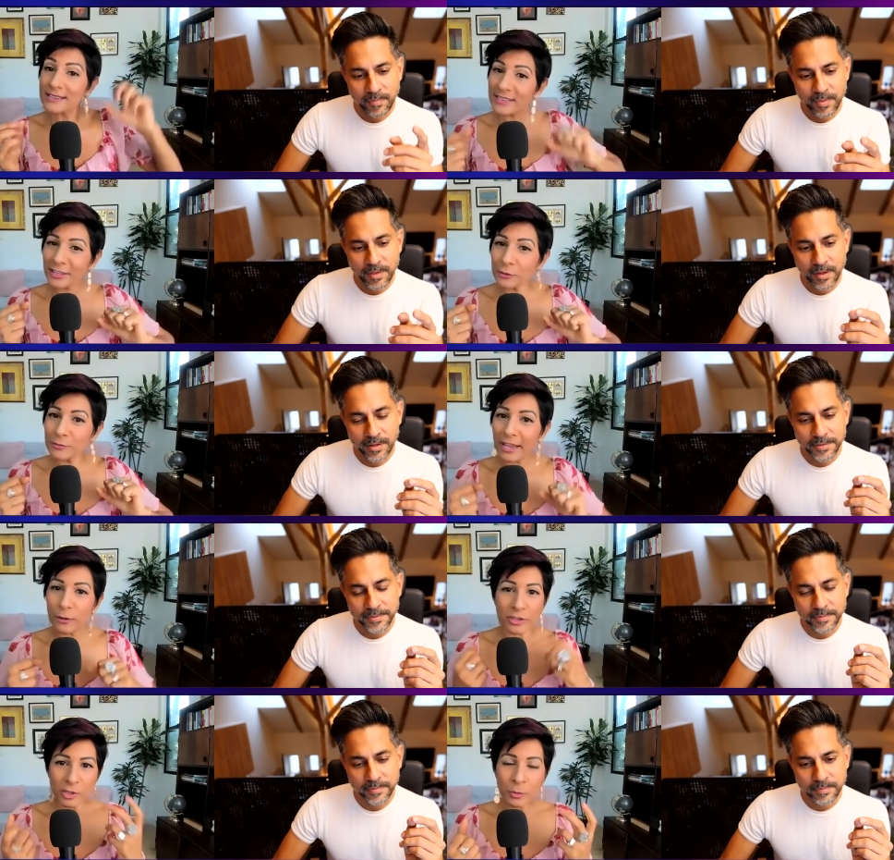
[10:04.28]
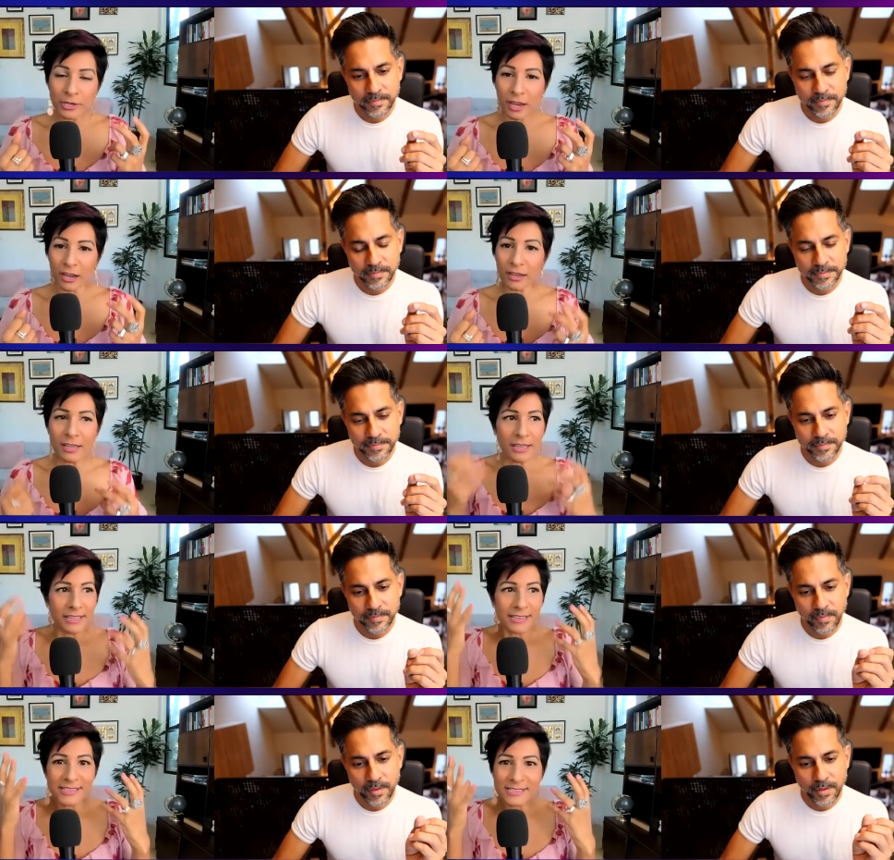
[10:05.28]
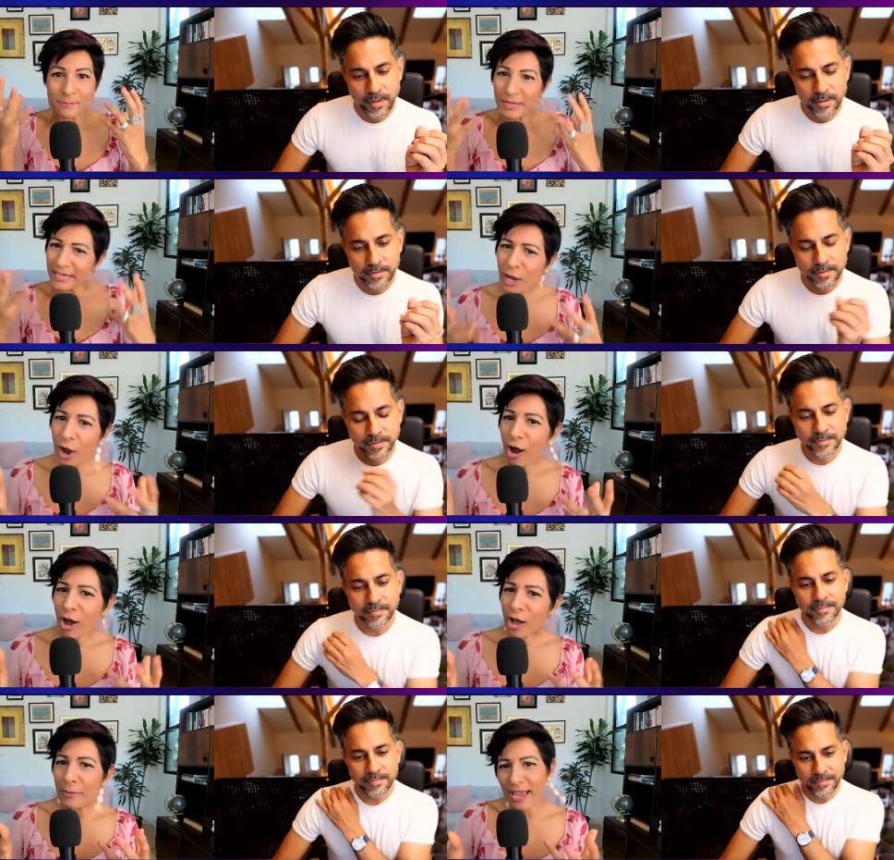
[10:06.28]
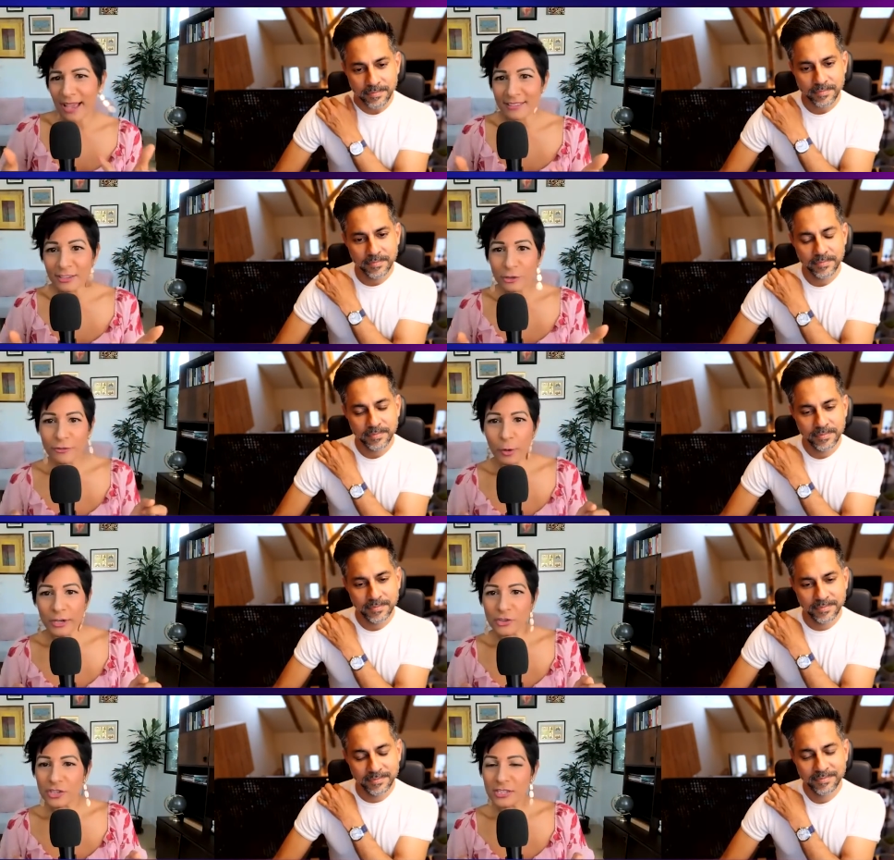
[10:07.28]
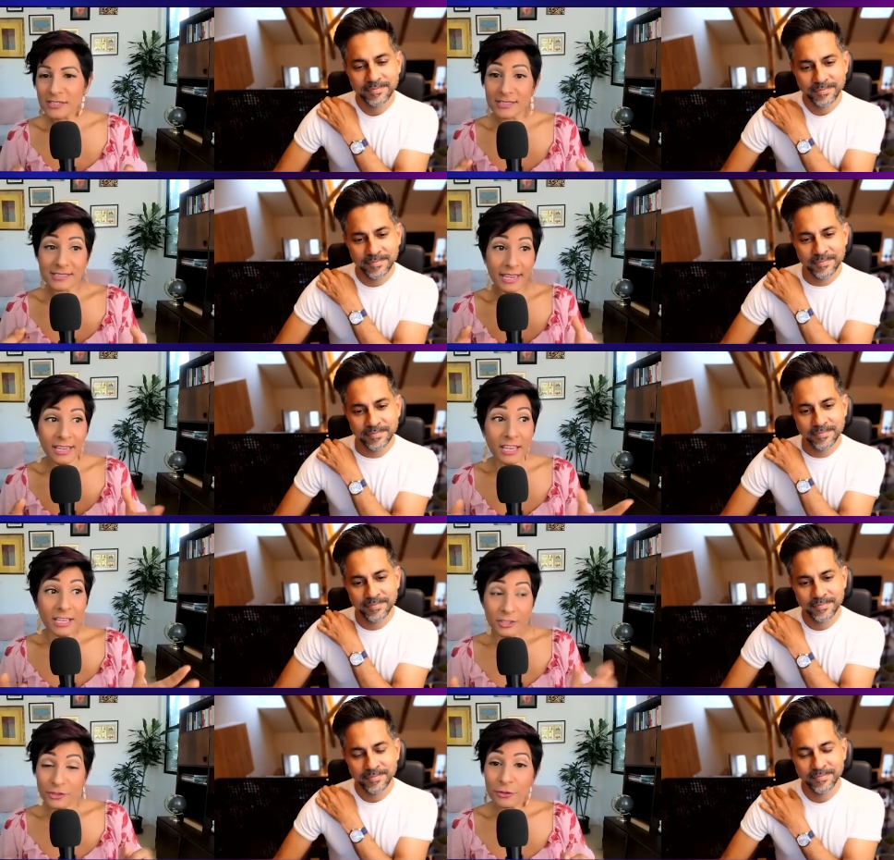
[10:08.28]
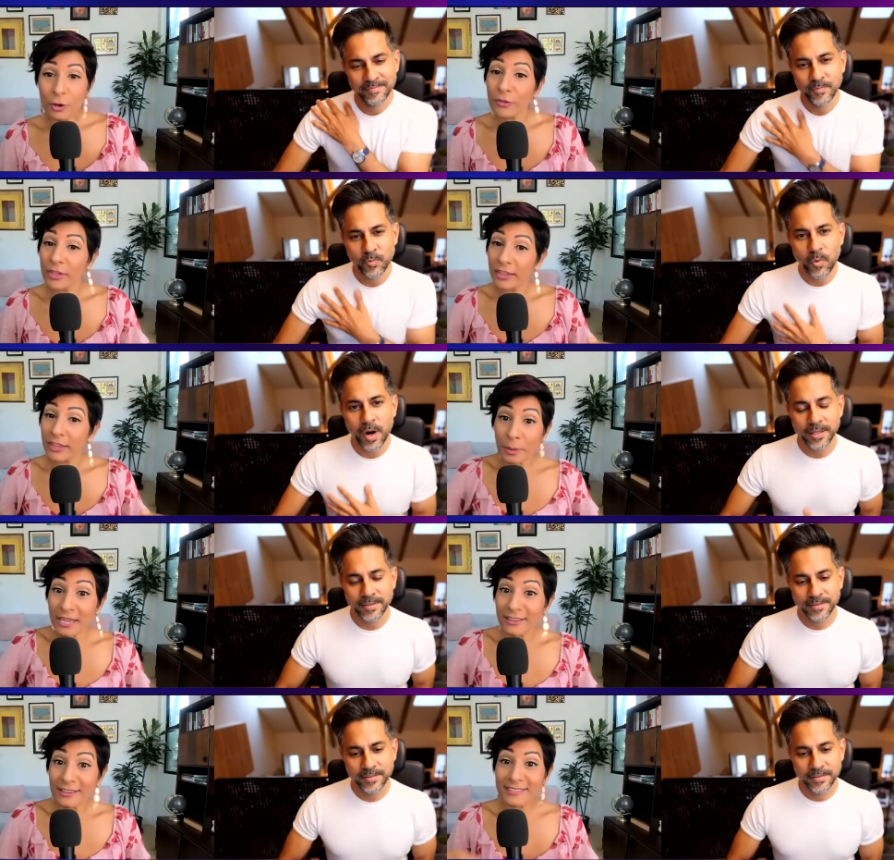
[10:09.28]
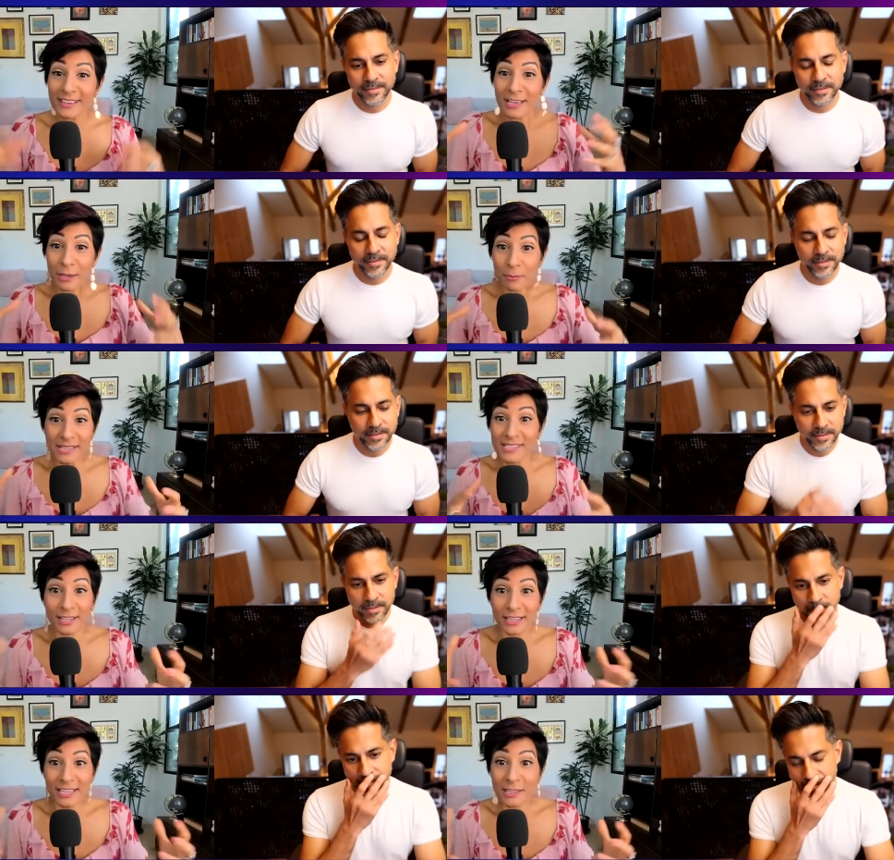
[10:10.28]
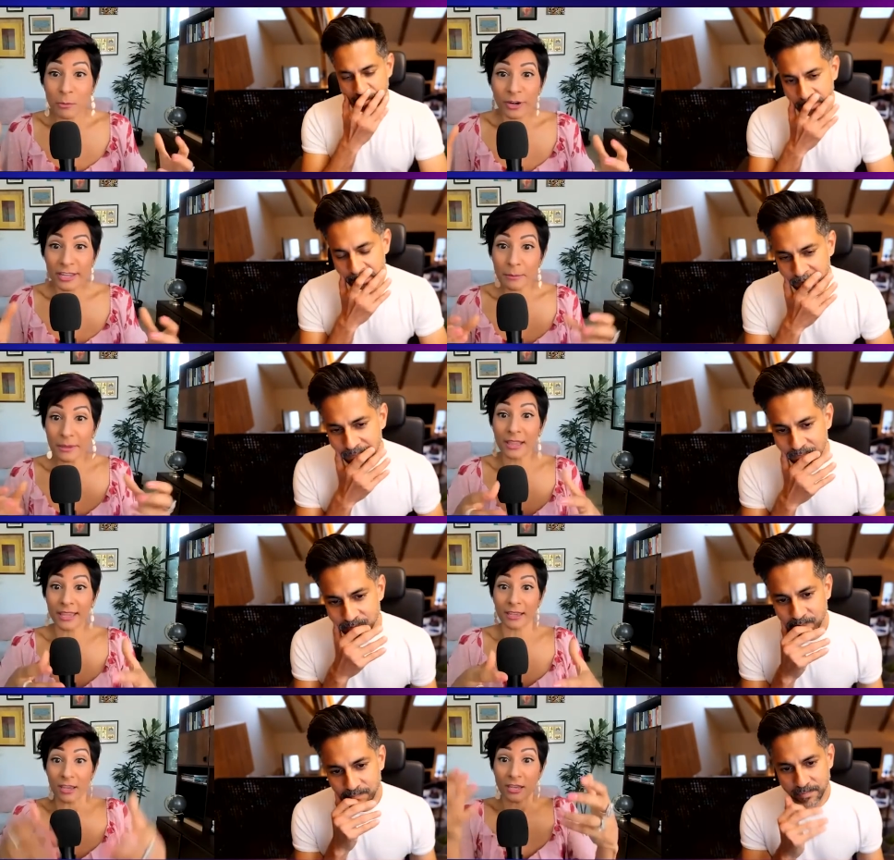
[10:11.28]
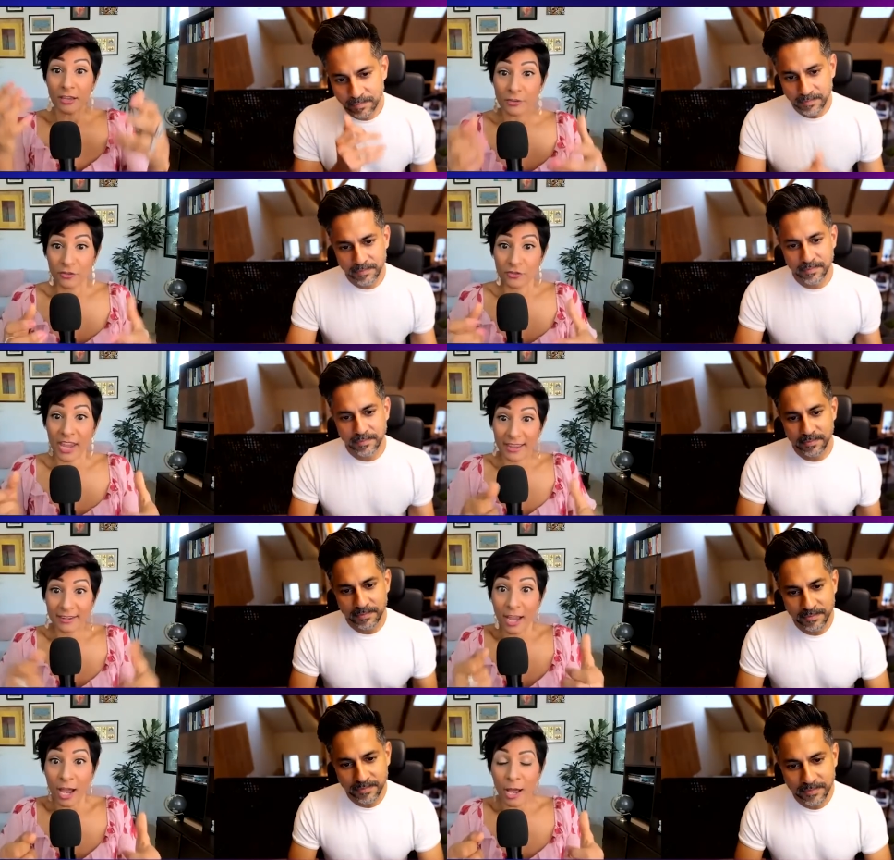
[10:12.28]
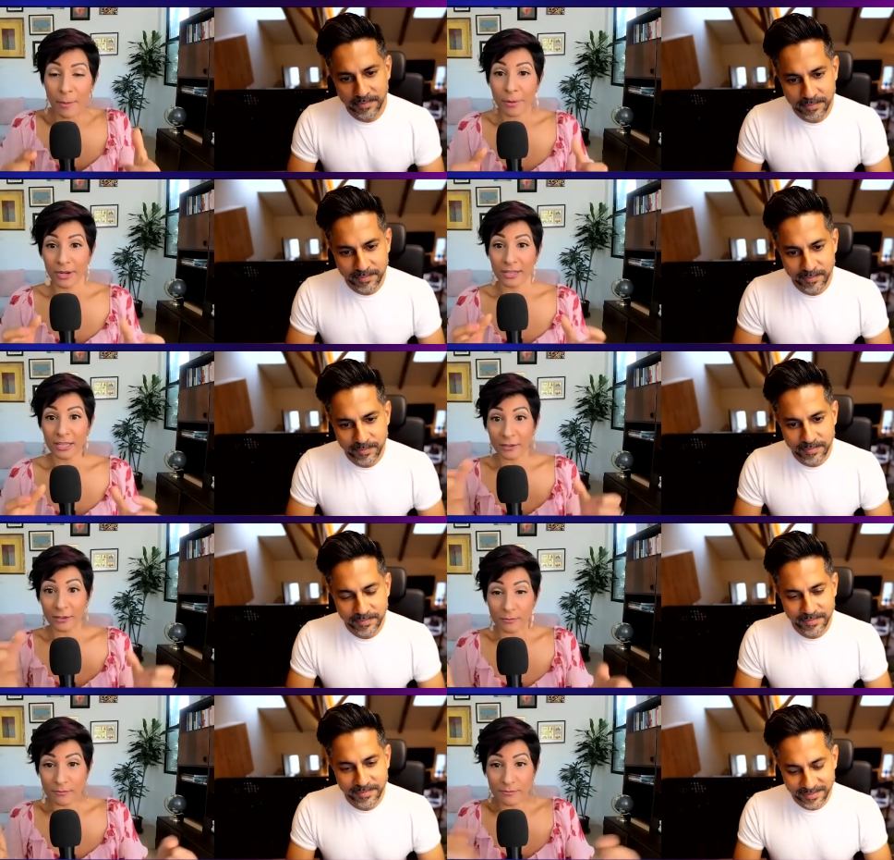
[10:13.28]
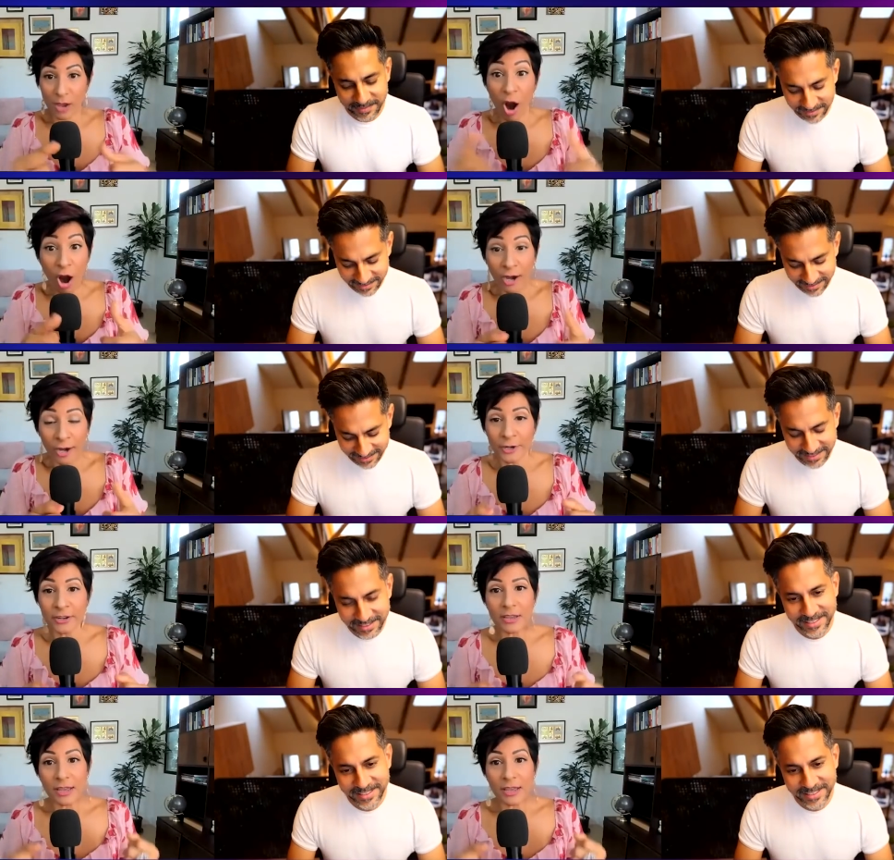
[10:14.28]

Speaker 1: sitting you down when you were young, being calm and asking, do you have questions, and saying, did you know that your penis might suddenly in the morning be like standing up and like hard,